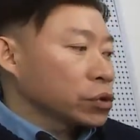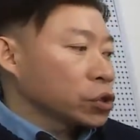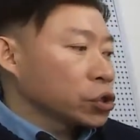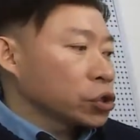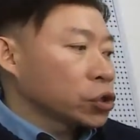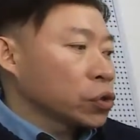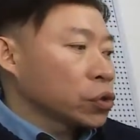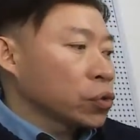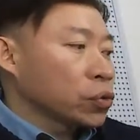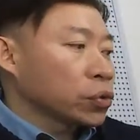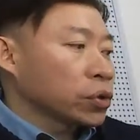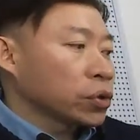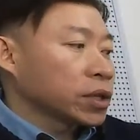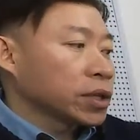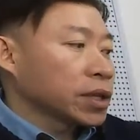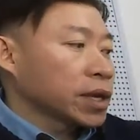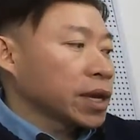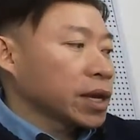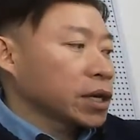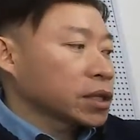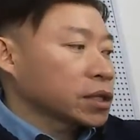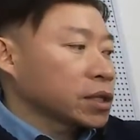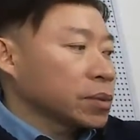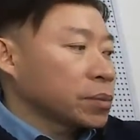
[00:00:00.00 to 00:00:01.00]
show you the
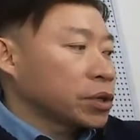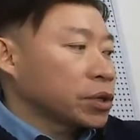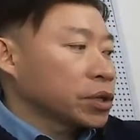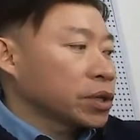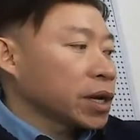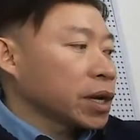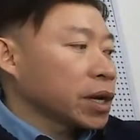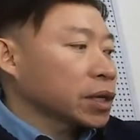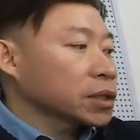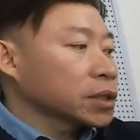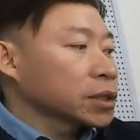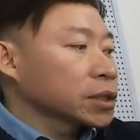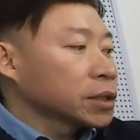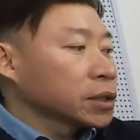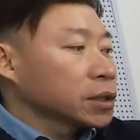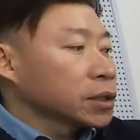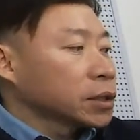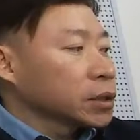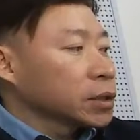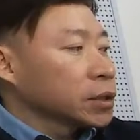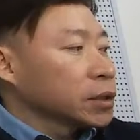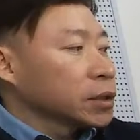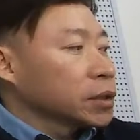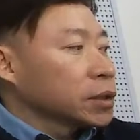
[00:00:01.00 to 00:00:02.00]
next product.
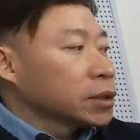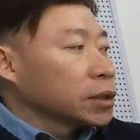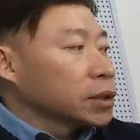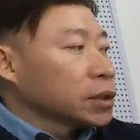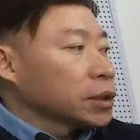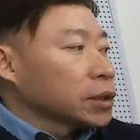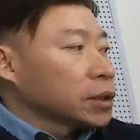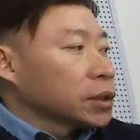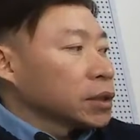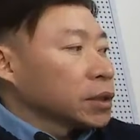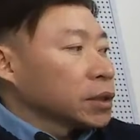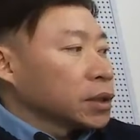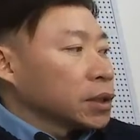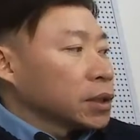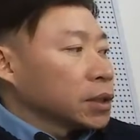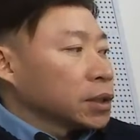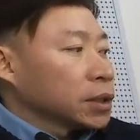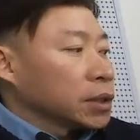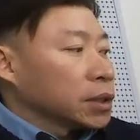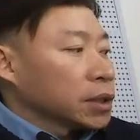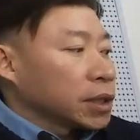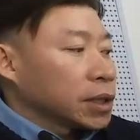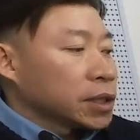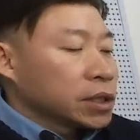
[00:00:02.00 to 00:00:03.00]

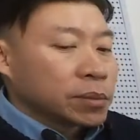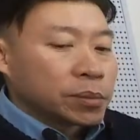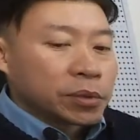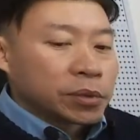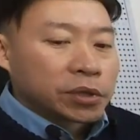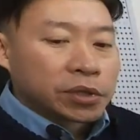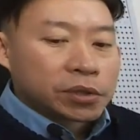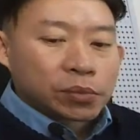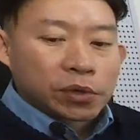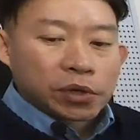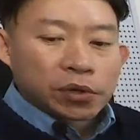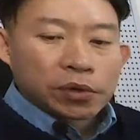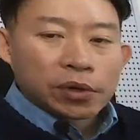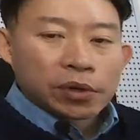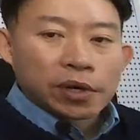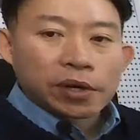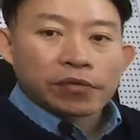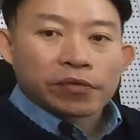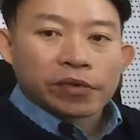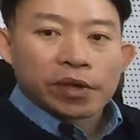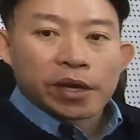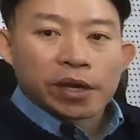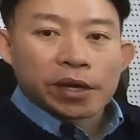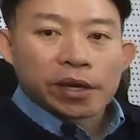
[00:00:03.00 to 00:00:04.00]
The Elizabeth wheel, I
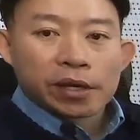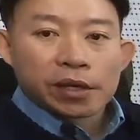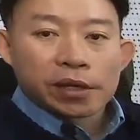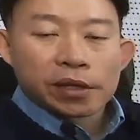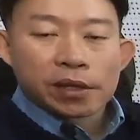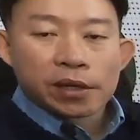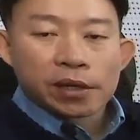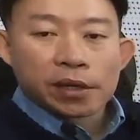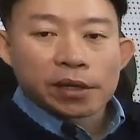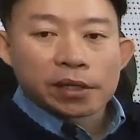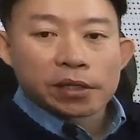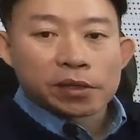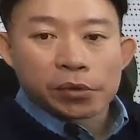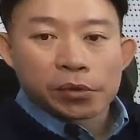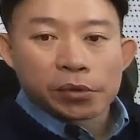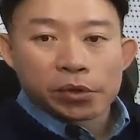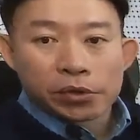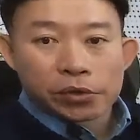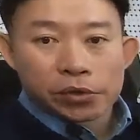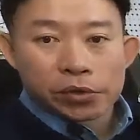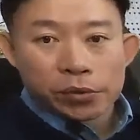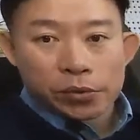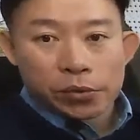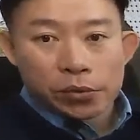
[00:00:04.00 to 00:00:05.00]
say the
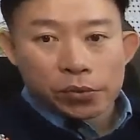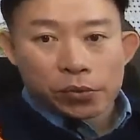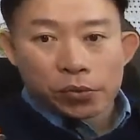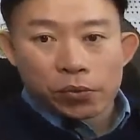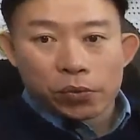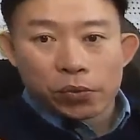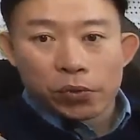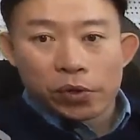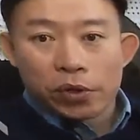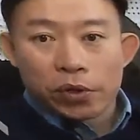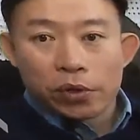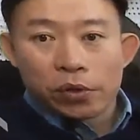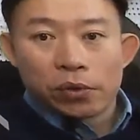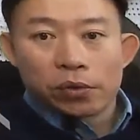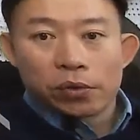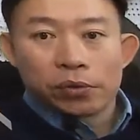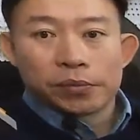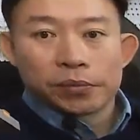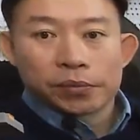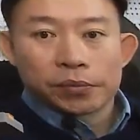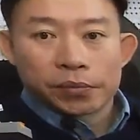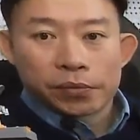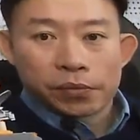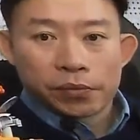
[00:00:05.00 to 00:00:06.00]
Elizabeth
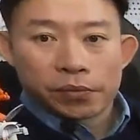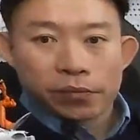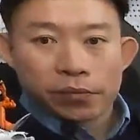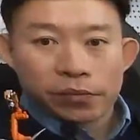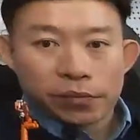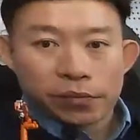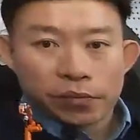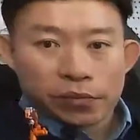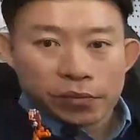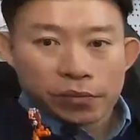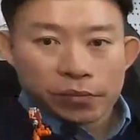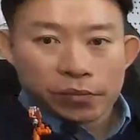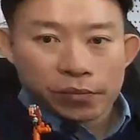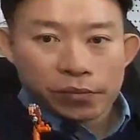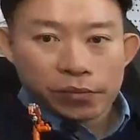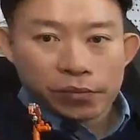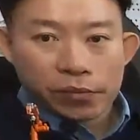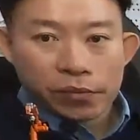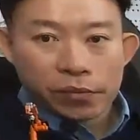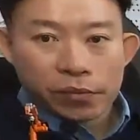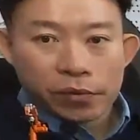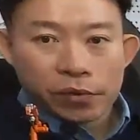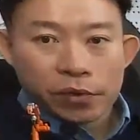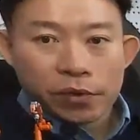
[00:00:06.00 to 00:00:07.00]
wheel
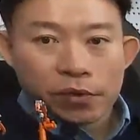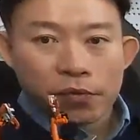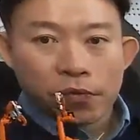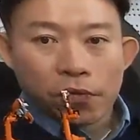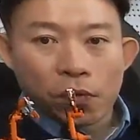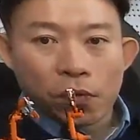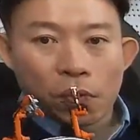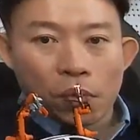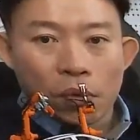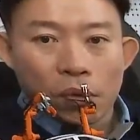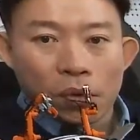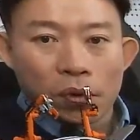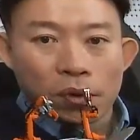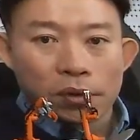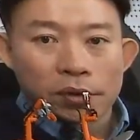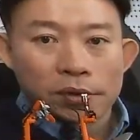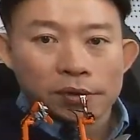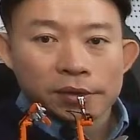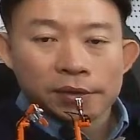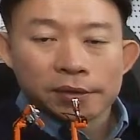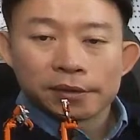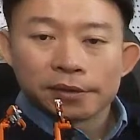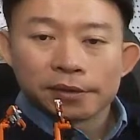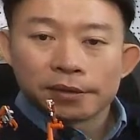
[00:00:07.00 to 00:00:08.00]

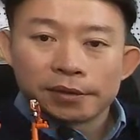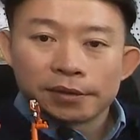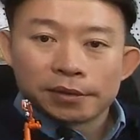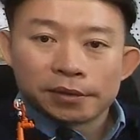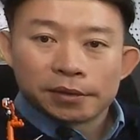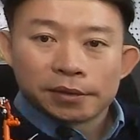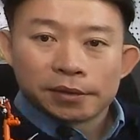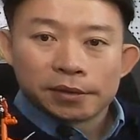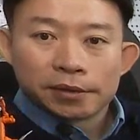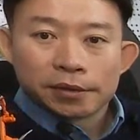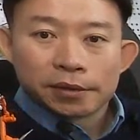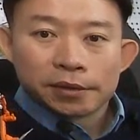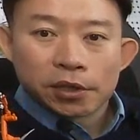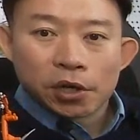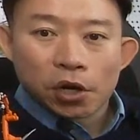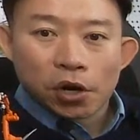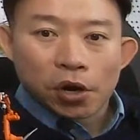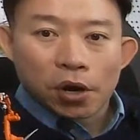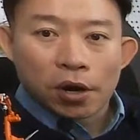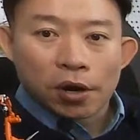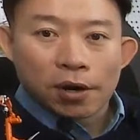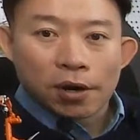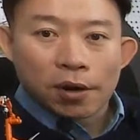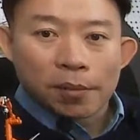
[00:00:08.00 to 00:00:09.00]
for the
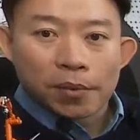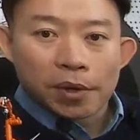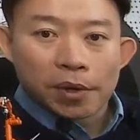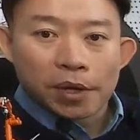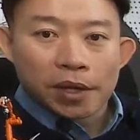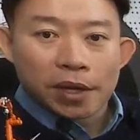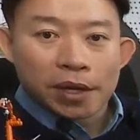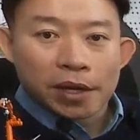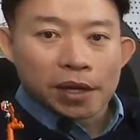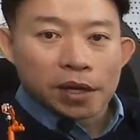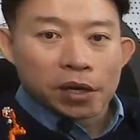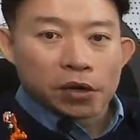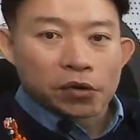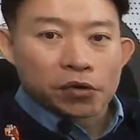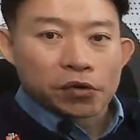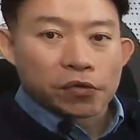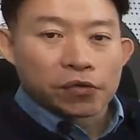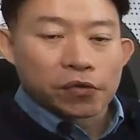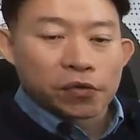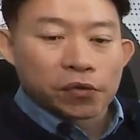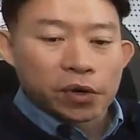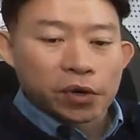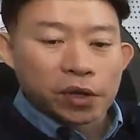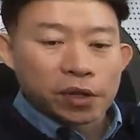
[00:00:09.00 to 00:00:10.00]
car body, car
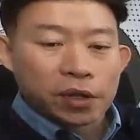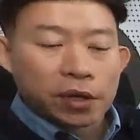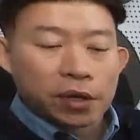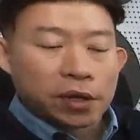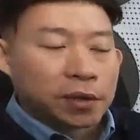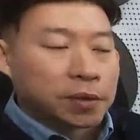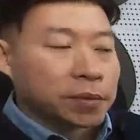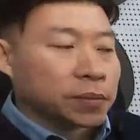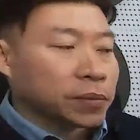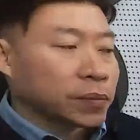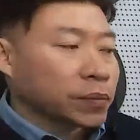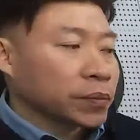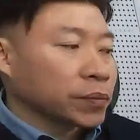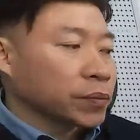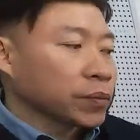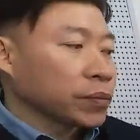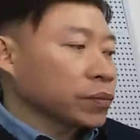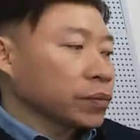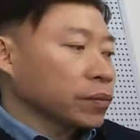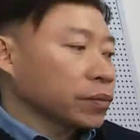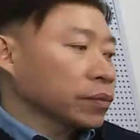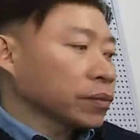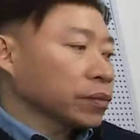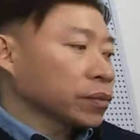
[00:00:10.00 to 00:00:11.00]
roof grinding.
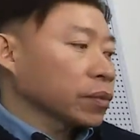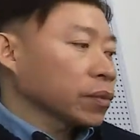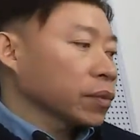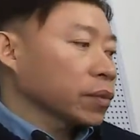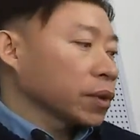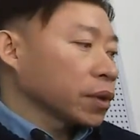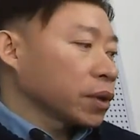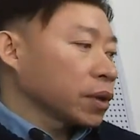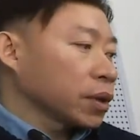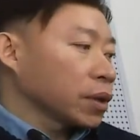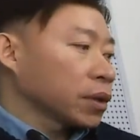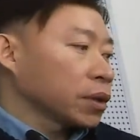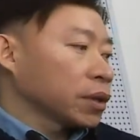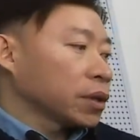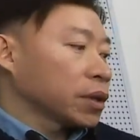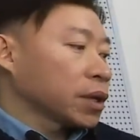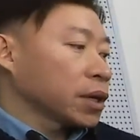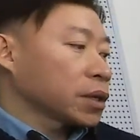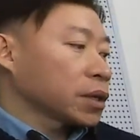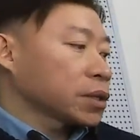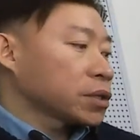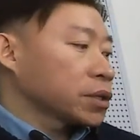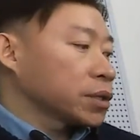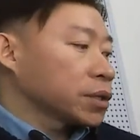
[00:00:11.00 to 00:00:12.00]
And
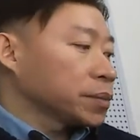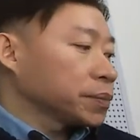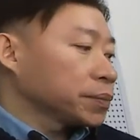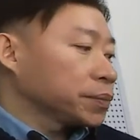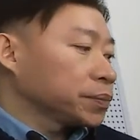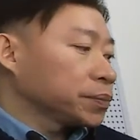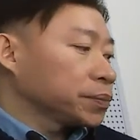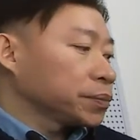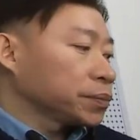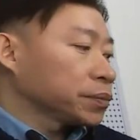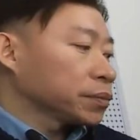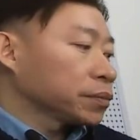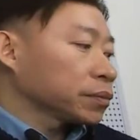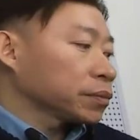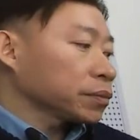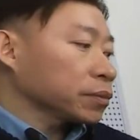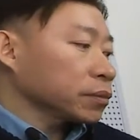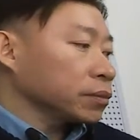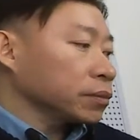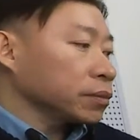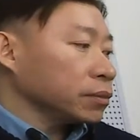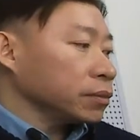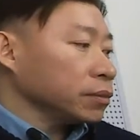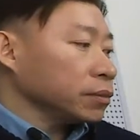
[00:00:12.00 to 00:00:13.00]
next,
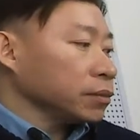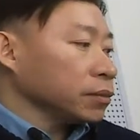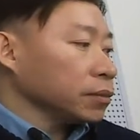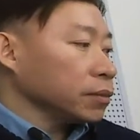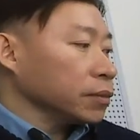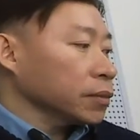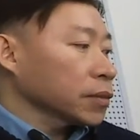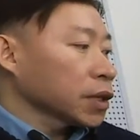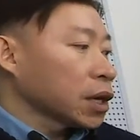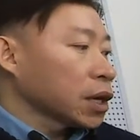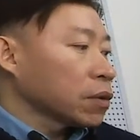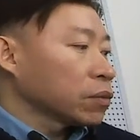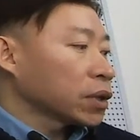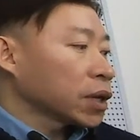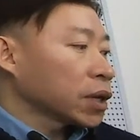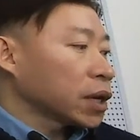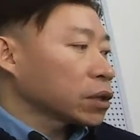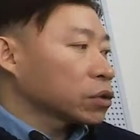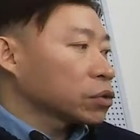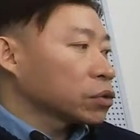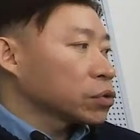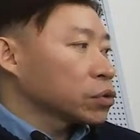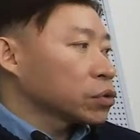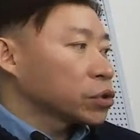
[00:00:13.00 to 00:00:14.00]
I would
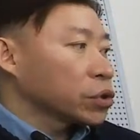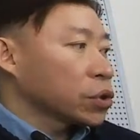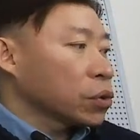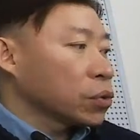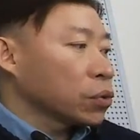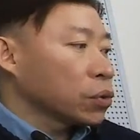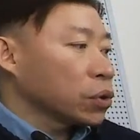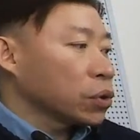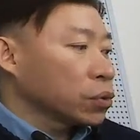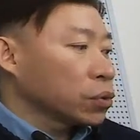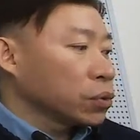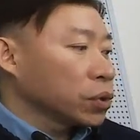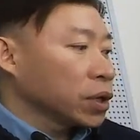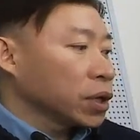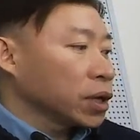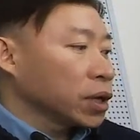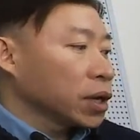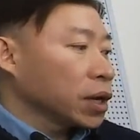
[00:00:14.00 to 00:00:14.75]
like to show you